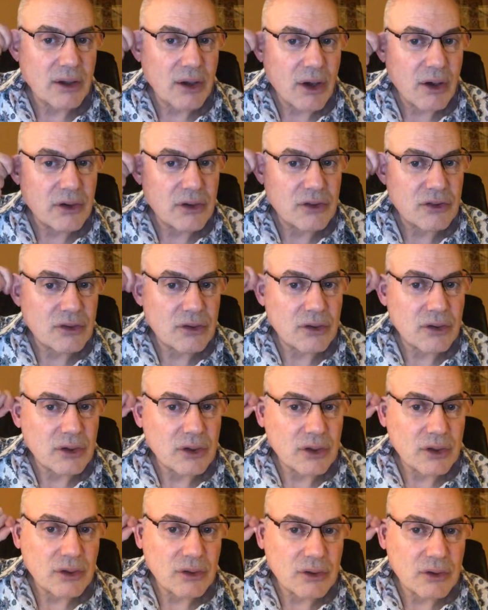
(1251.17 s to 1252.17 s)
Oh, you're so
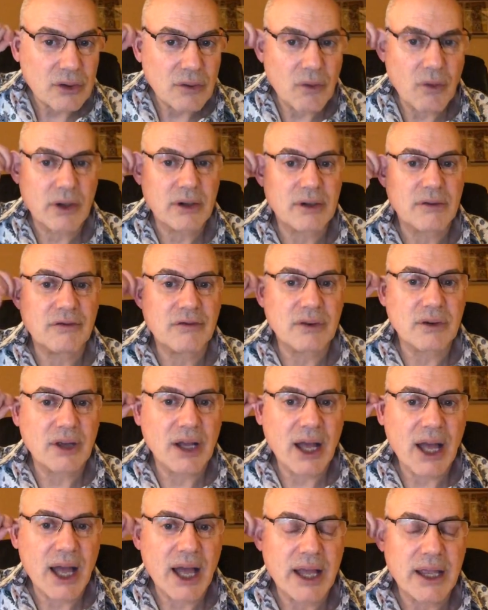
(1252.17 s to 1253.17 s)
cute, you're a wonderful
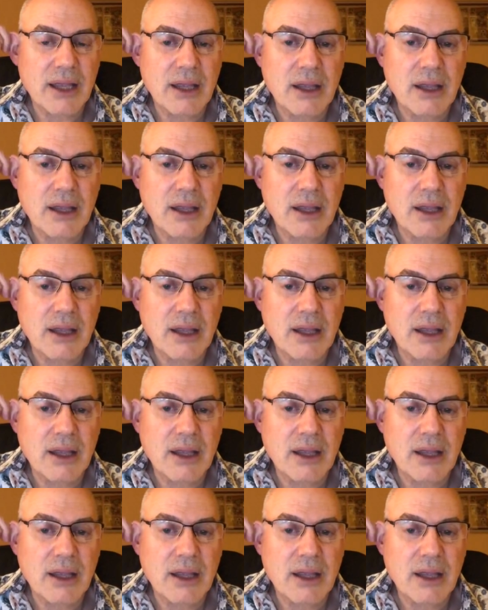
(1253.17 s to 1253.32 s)
guy.